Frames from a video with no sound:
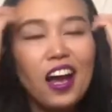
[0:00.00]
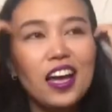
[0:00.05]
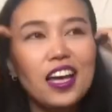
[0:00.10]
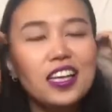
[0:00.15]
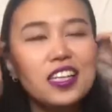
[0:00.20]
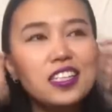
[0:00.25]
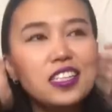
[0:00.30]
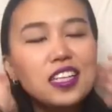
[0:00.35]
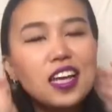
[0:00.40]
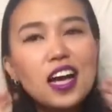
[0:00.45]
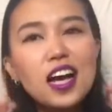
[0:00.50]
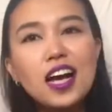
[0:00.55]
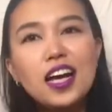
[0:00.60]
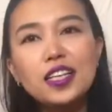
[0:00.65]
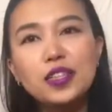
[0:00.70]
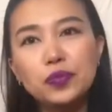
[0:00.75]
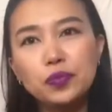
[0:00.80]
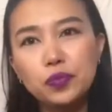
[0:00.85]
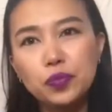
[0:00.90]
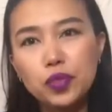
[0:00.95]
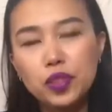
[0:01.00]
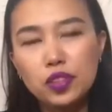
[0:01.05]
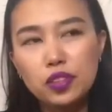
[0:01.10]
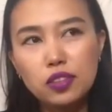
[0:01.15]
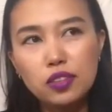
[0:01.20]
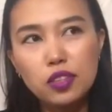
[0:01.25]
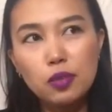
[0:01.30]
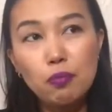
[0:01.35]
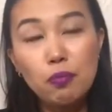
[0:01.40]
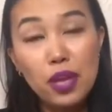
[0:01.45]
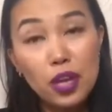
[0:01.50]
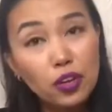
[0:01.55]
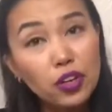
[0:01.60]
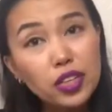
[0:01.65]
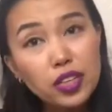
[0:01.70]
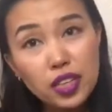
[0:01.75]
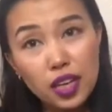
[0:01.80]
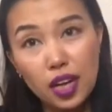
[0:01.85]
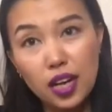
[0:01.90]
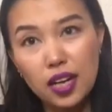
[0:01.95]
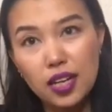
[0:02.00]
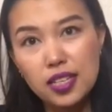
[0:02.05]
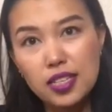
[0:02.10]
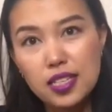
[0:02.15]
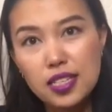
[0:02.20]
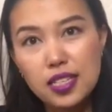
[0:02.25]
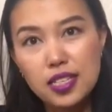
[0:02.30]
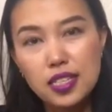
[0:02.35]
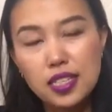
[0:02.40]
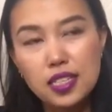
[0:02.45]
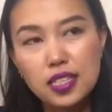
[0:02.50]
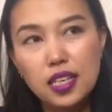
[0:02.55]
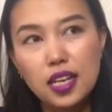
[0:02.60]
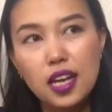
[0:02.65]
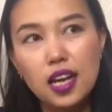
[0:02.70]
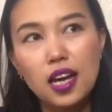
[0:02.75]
is that the married guys